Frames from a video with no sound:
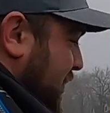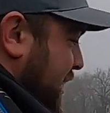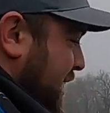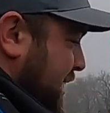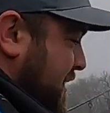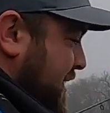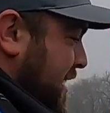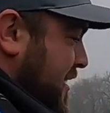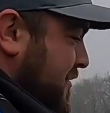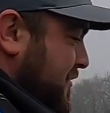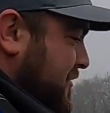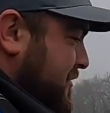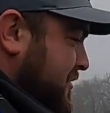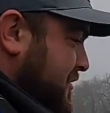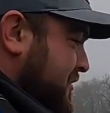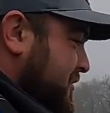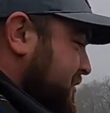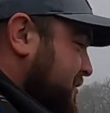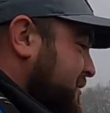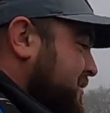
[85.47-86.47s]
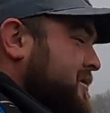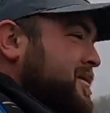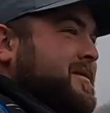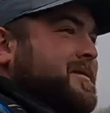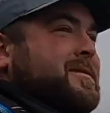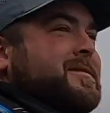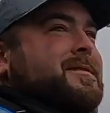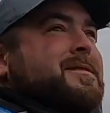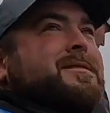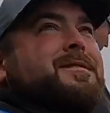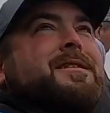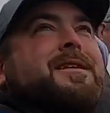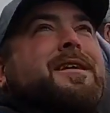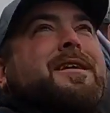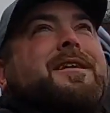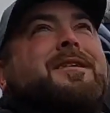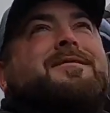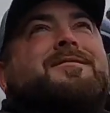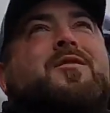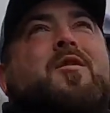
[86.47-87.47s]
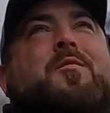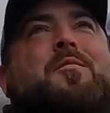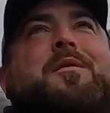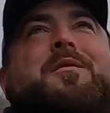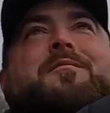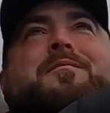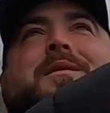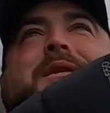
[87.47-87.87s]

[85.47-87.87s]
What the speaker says: 1/8 ounce Sculpin and